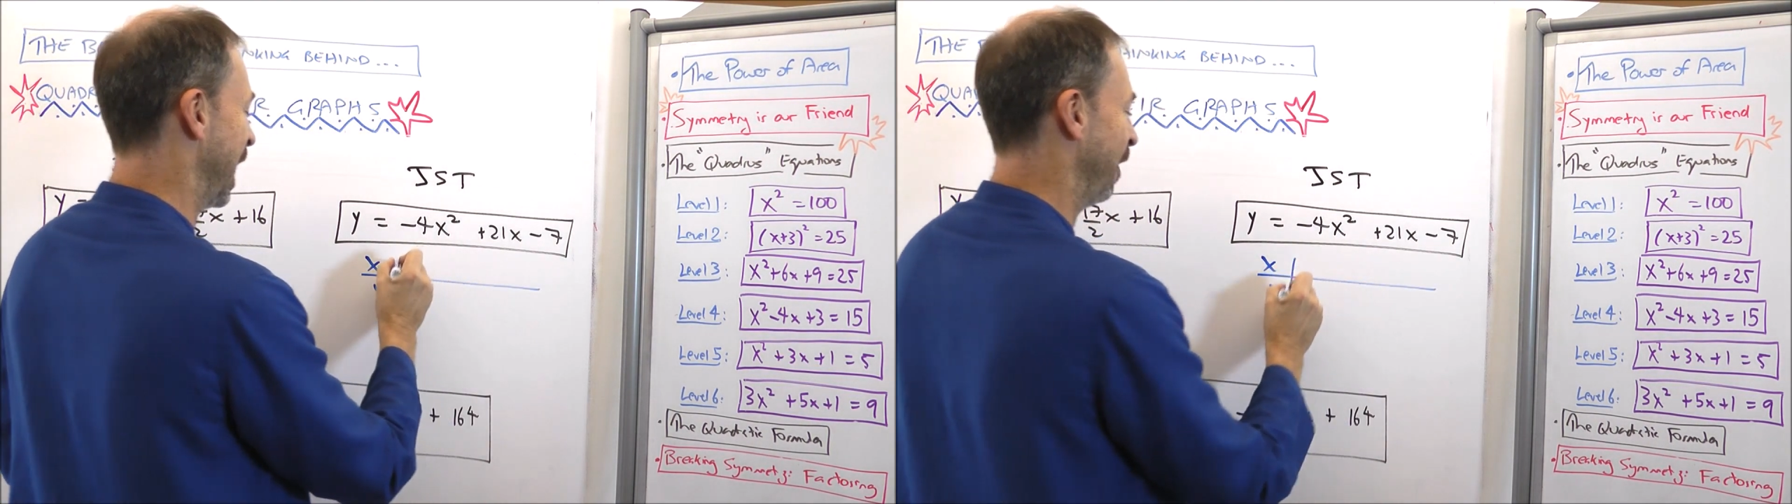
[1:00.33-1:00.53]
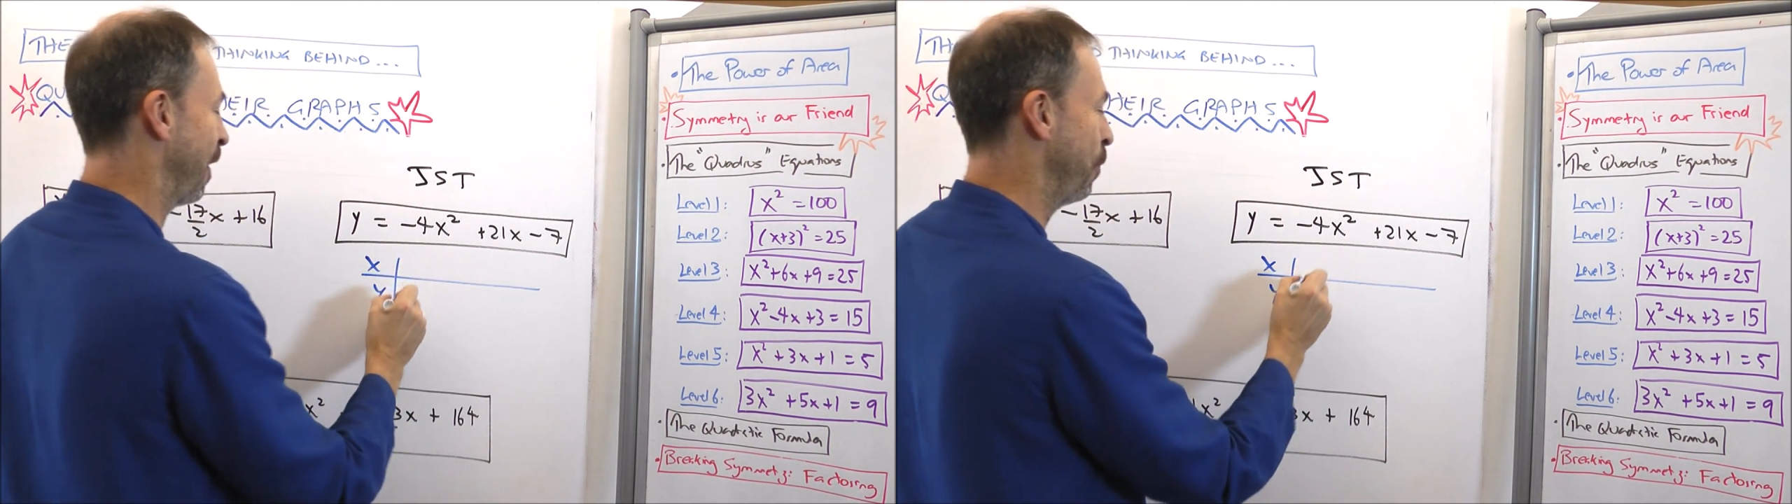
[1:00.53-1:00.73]

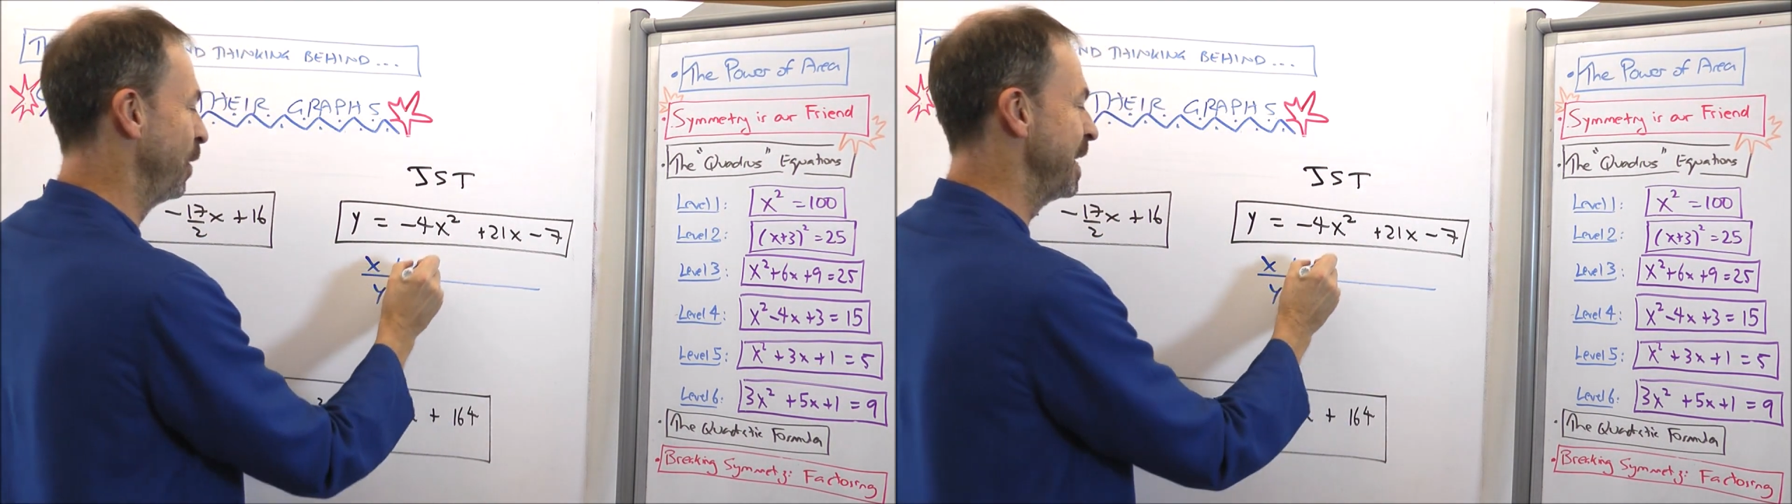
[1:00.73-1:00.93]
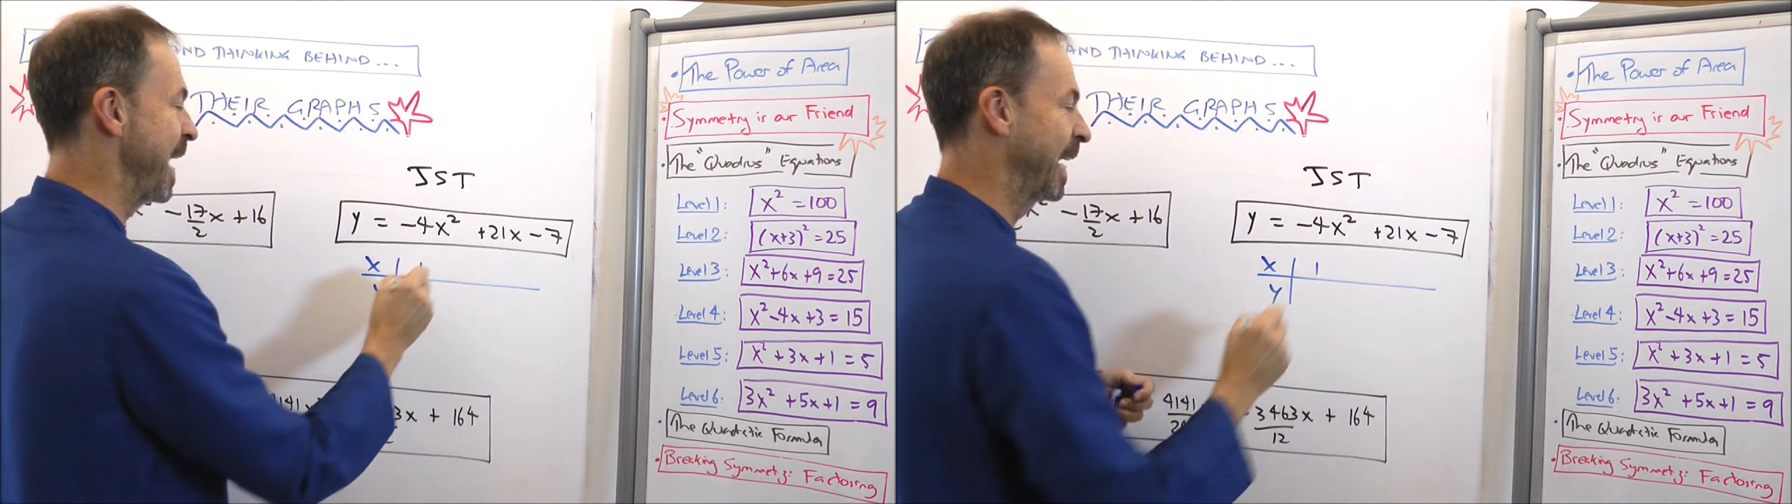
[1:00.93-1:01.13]
if I put
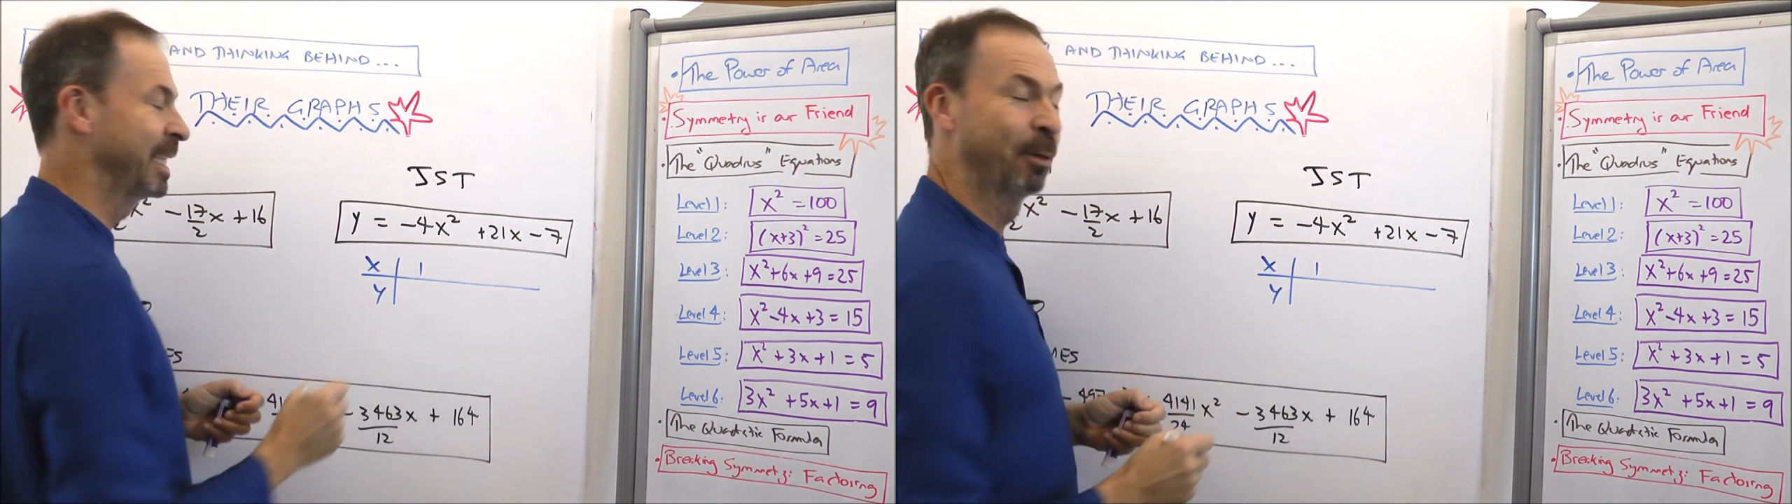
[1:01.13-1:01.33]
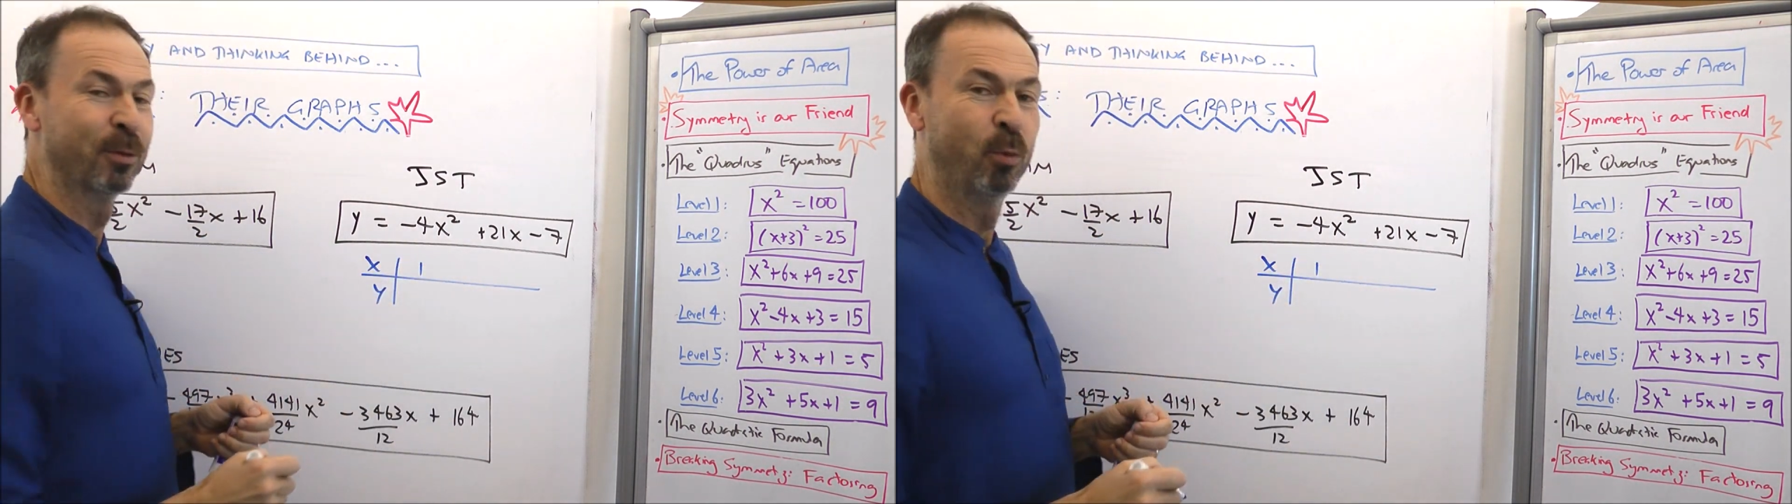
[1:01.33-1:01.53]
in
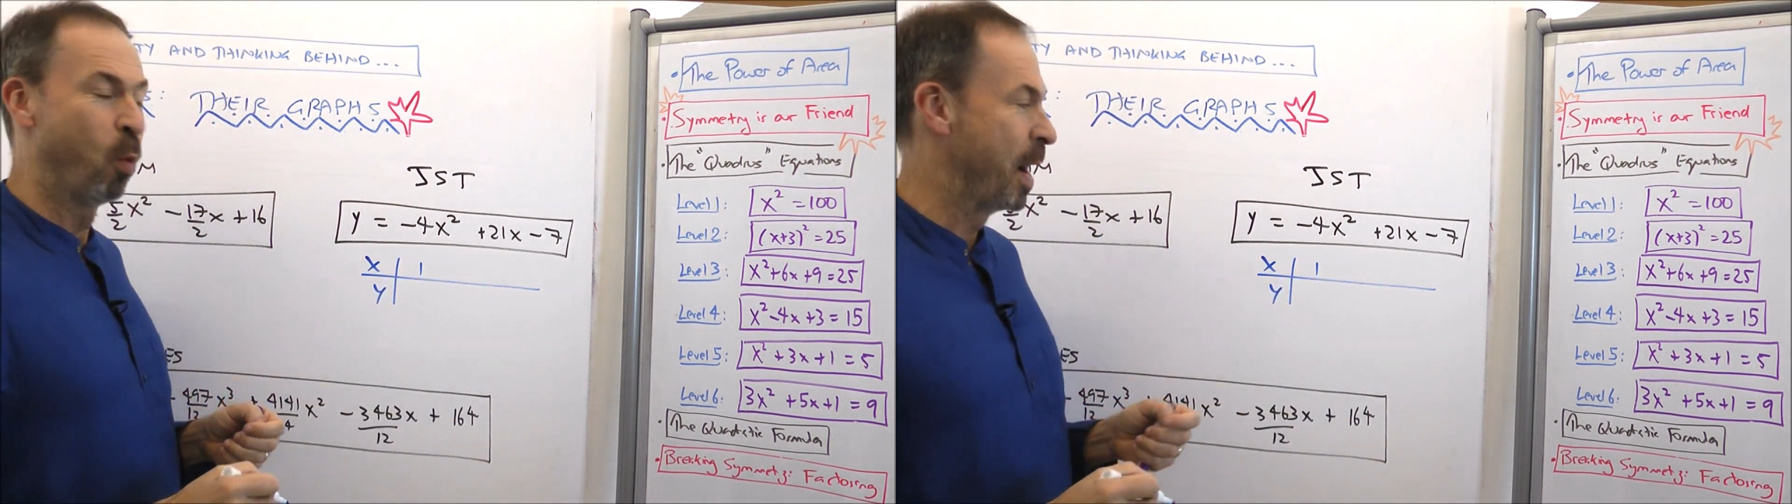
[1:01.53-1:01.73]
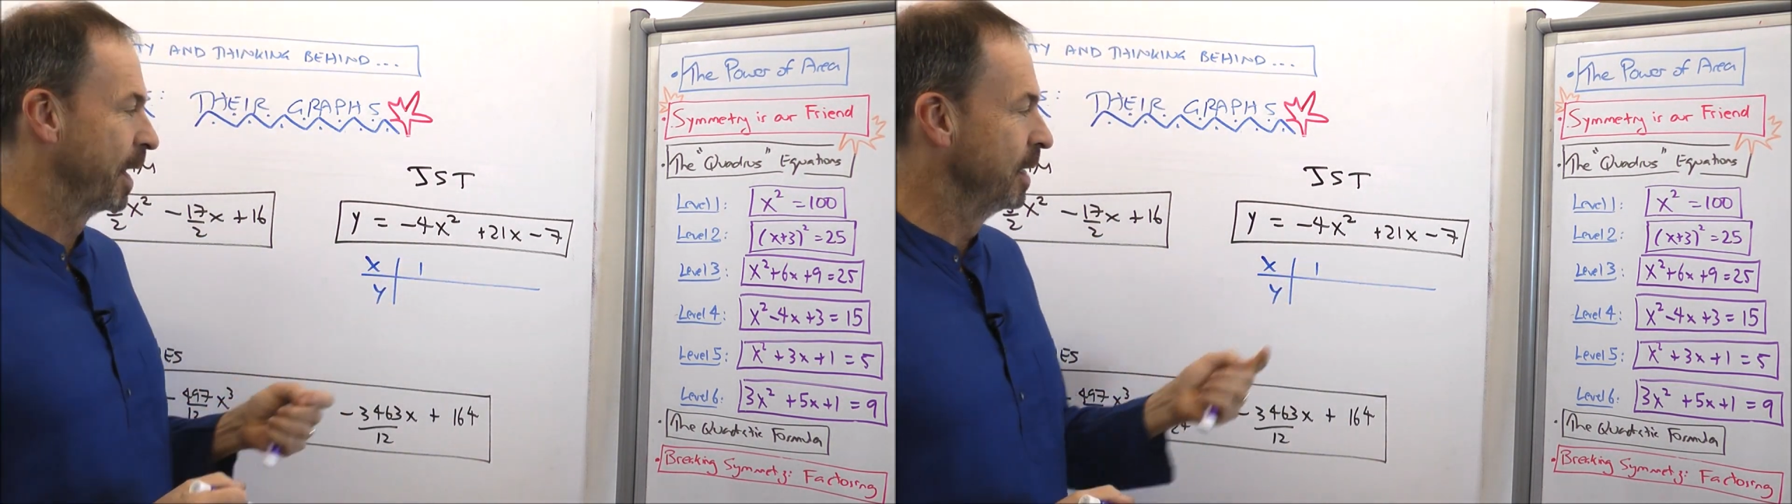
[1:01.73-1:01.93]
x equals
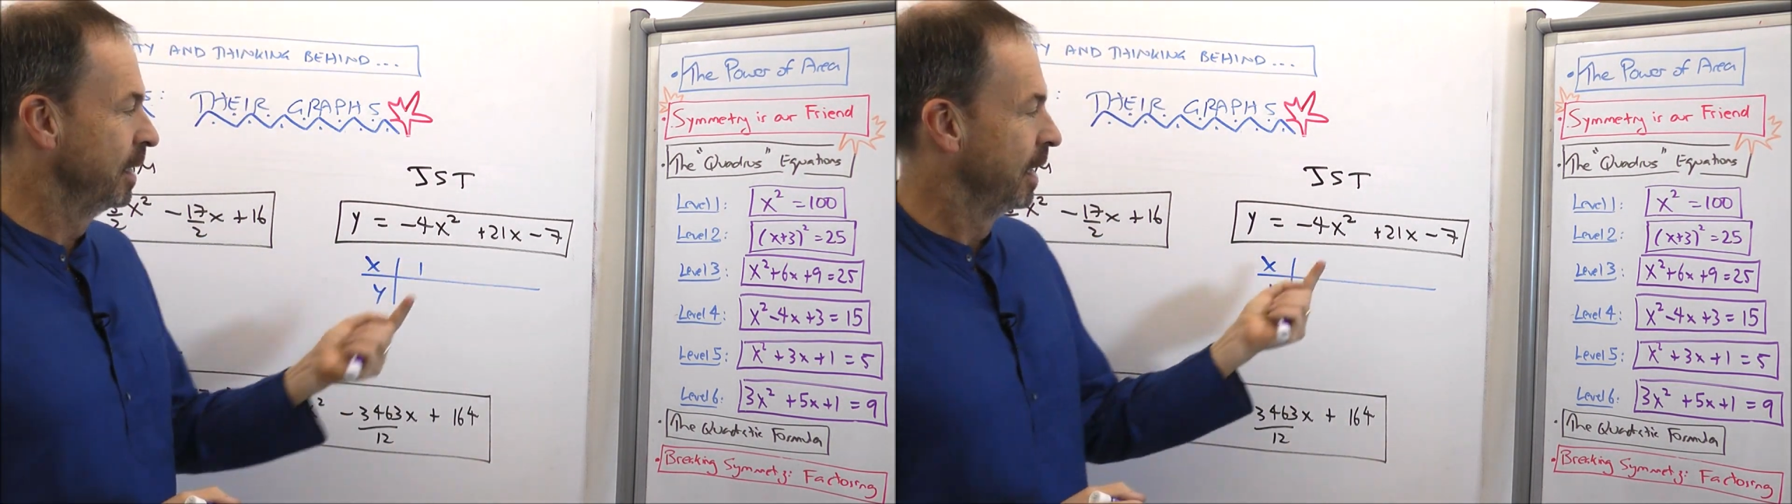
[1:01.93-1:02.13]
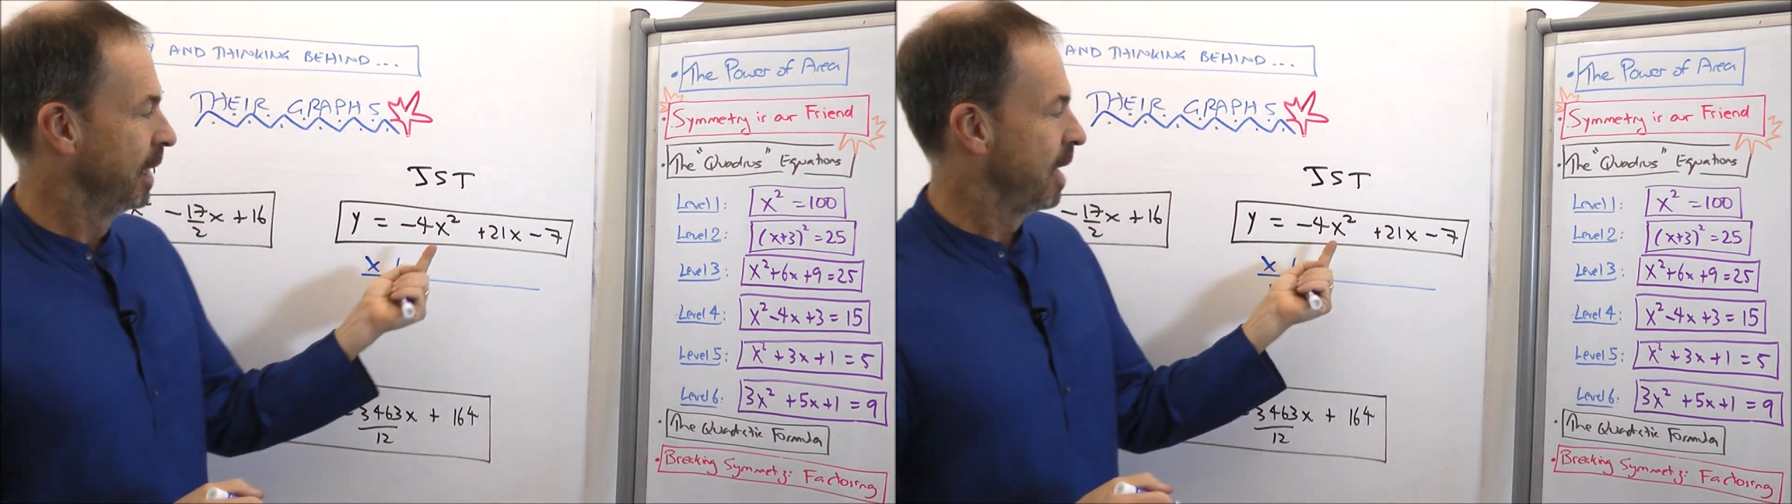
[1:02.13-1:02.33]
1,